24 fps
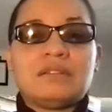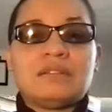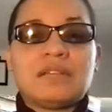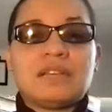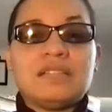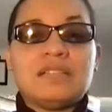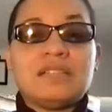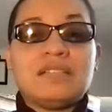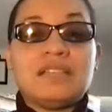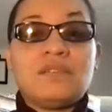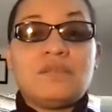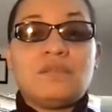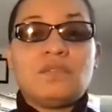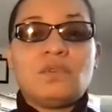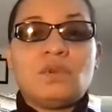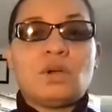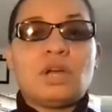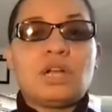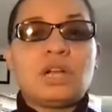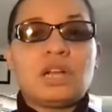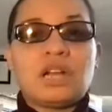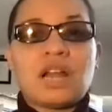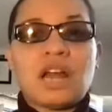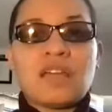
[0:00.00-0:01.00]
they give you
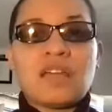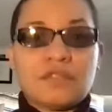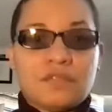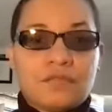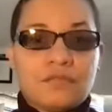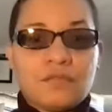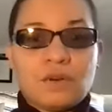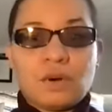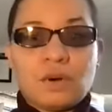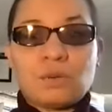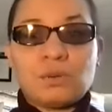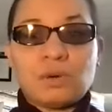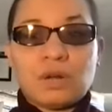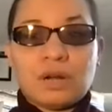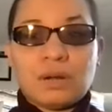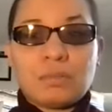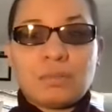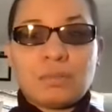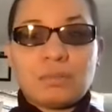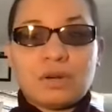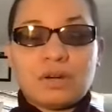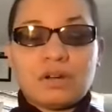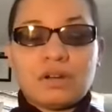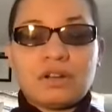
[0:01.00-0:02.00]
another phone
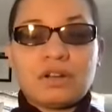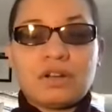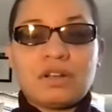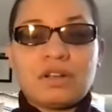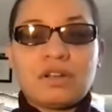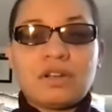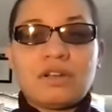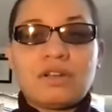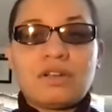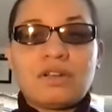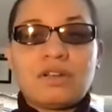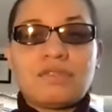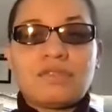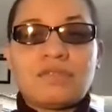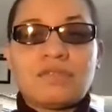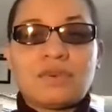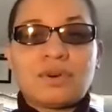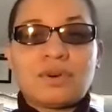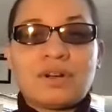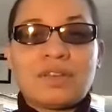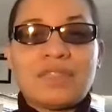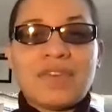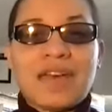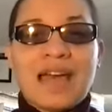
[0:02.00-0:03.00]
number
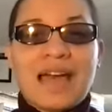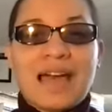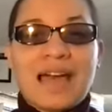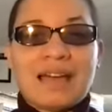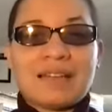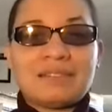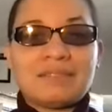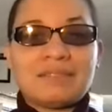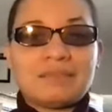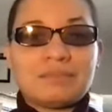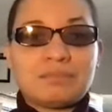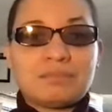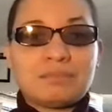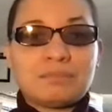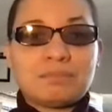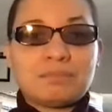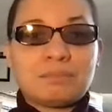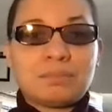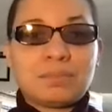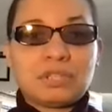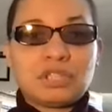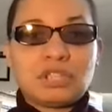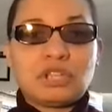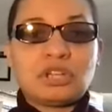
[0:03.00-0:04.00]
for that
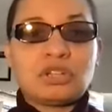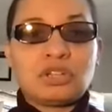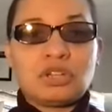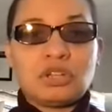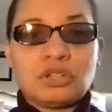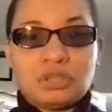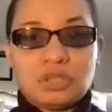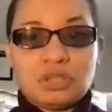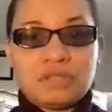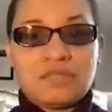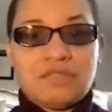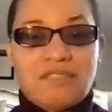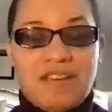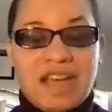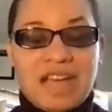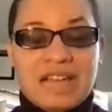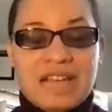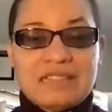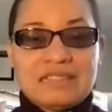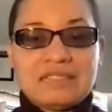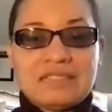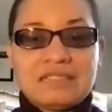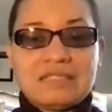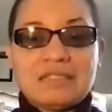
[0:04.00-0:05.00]
particular
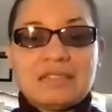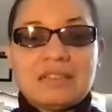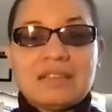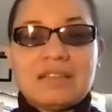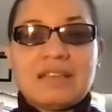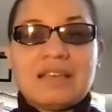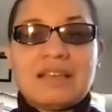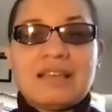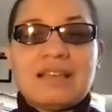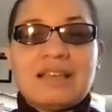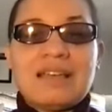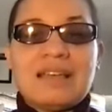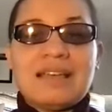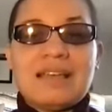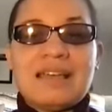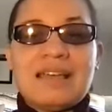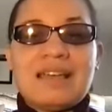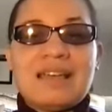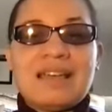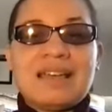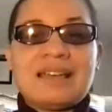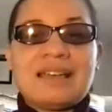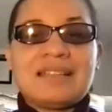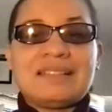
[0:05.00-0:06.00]
device.
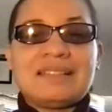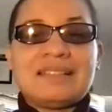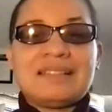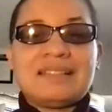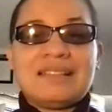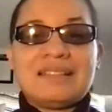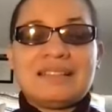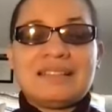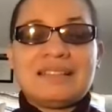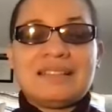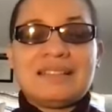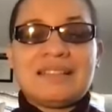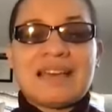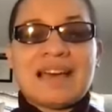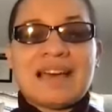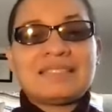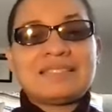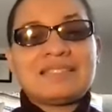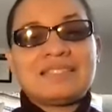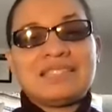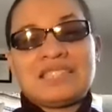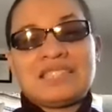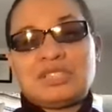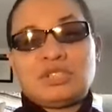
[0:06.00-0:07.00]
And
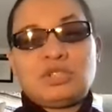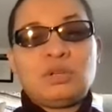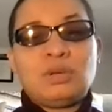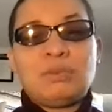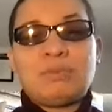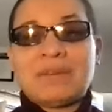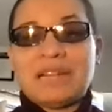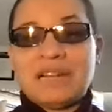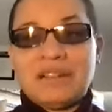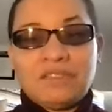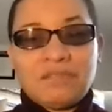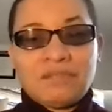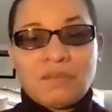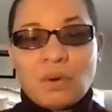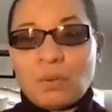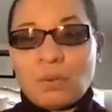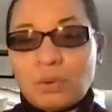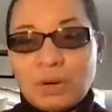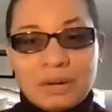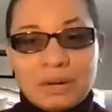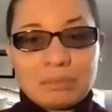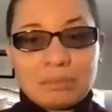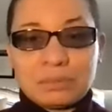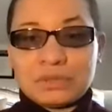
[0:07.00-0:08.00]
that's just too many
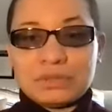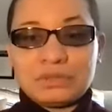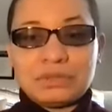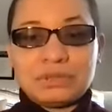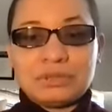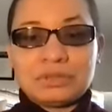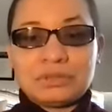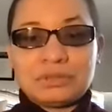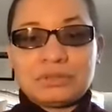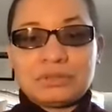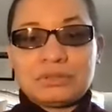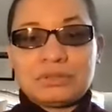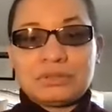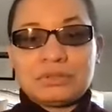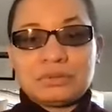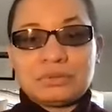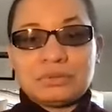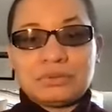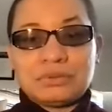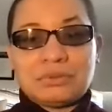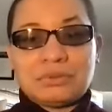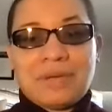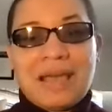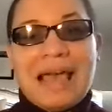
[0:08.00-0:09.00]
phone numbers
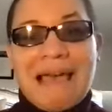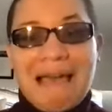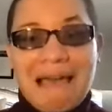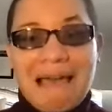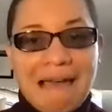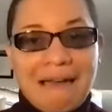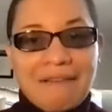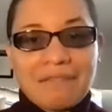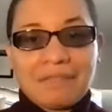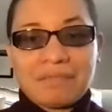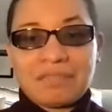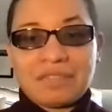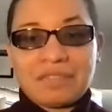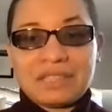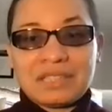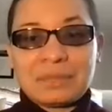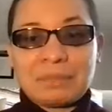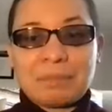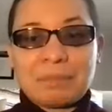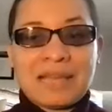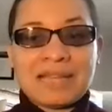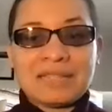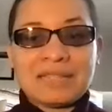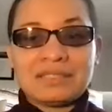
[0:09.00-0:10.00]
to have,
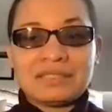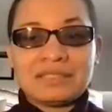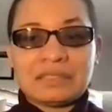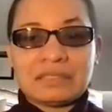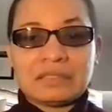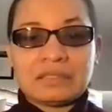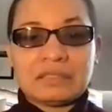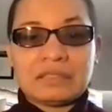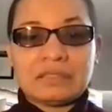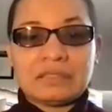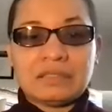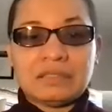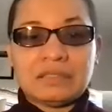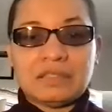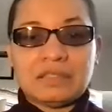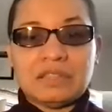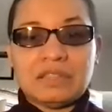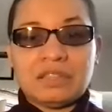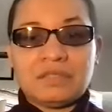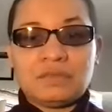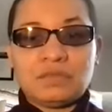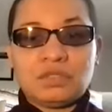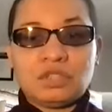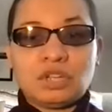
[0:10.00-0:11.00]
especially
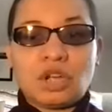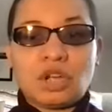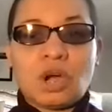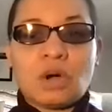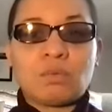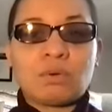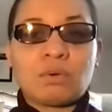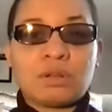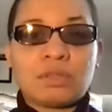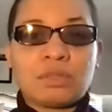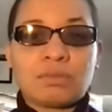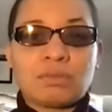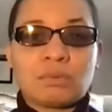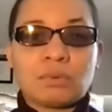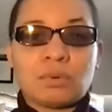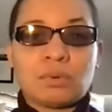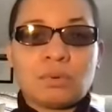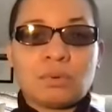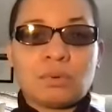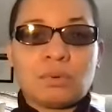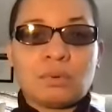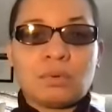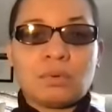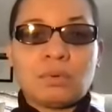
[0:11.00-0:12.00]
if you're going
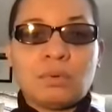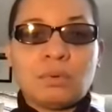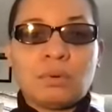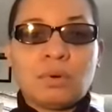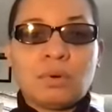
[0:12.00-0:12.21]
through